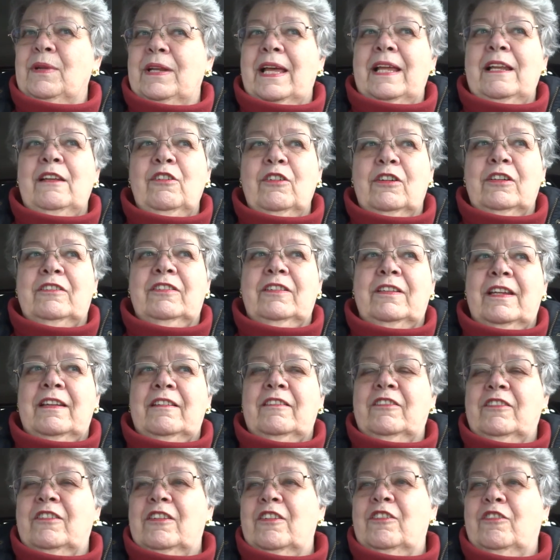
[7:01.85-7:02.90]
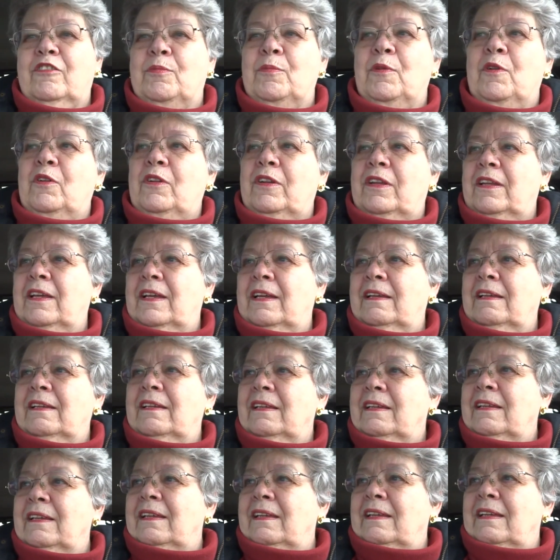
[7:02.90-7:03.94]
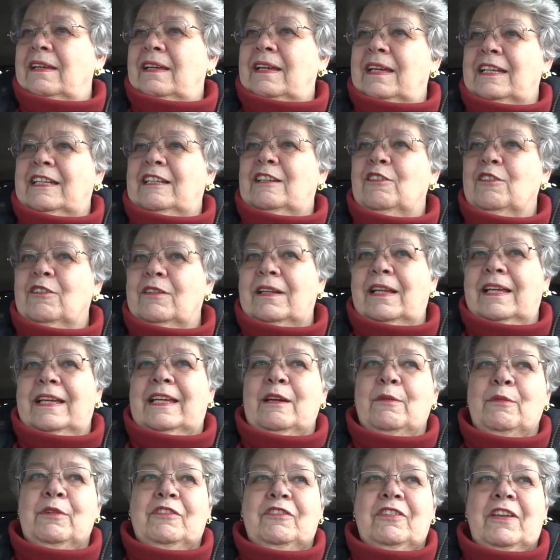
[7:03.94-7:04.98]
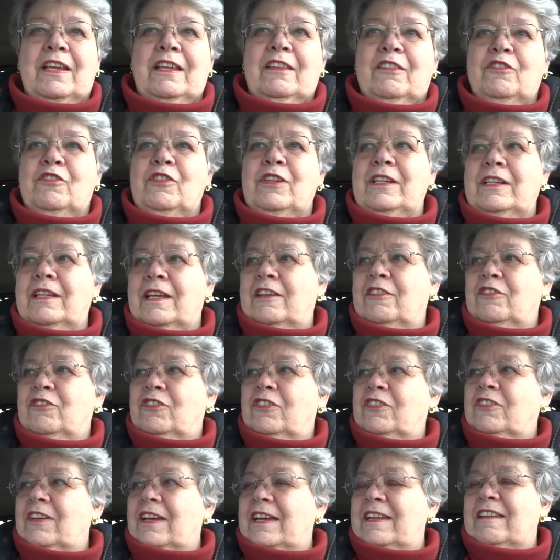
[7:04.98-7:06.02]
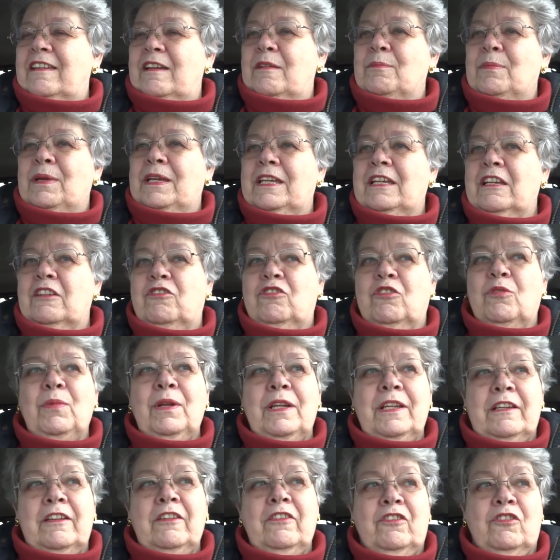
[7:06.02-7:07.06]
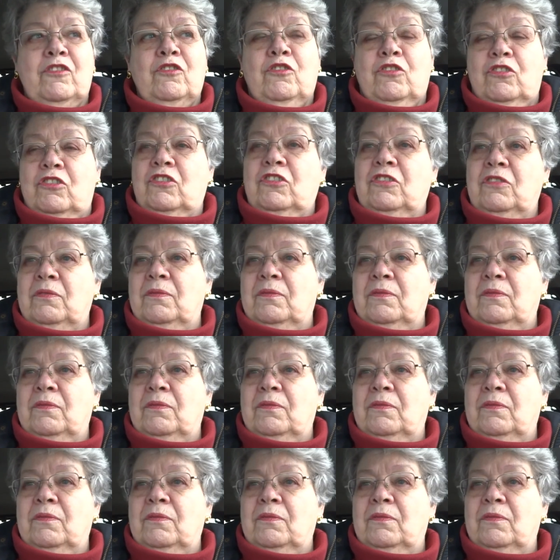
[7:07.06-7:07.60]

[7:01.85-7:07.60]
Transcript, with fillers: I looked at it this morning, it looked like it would take three days to tidy up my kitchen. Well, it isn't true.